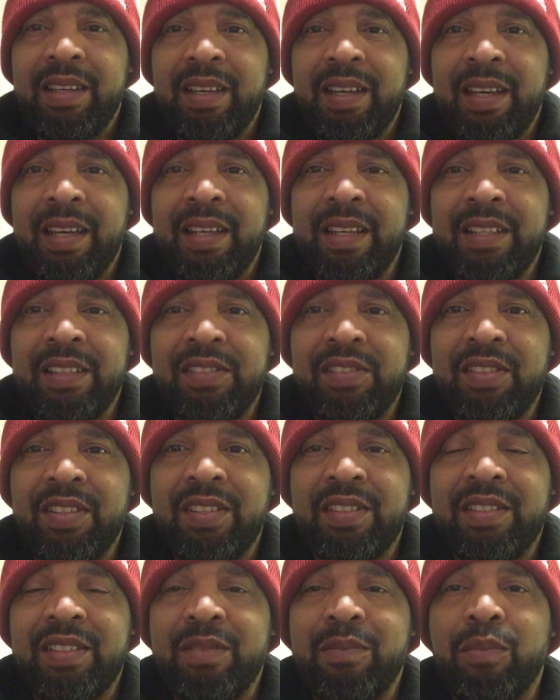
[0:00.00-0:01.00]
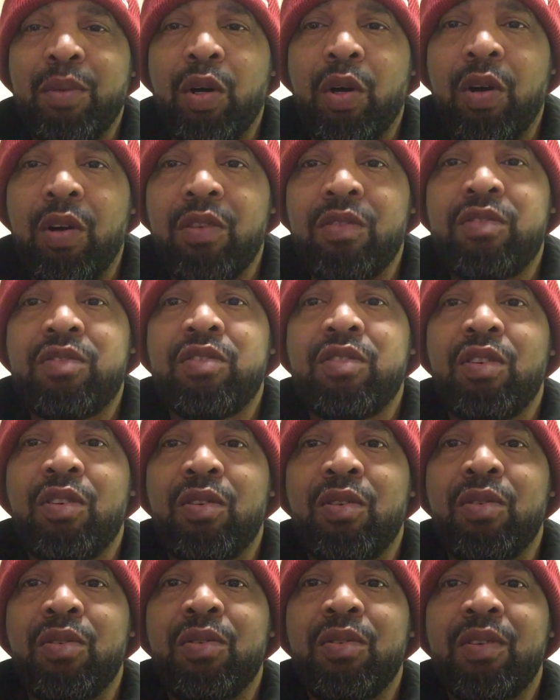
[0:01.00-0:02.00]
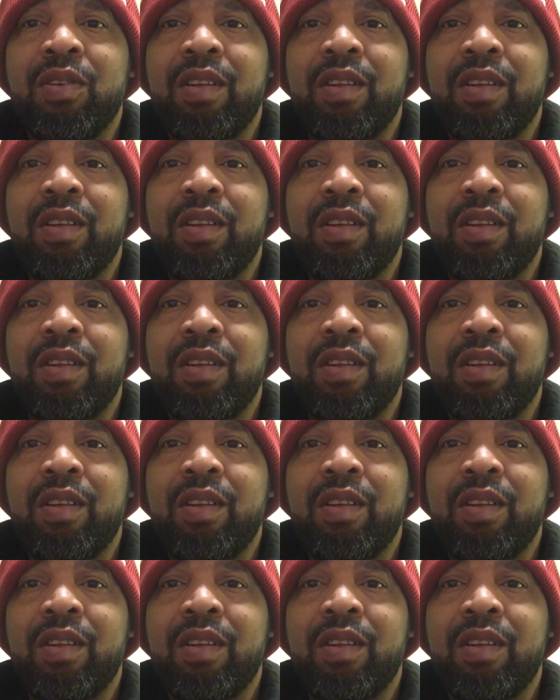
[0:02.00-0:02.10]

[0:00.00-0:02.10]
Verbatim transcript: in the system also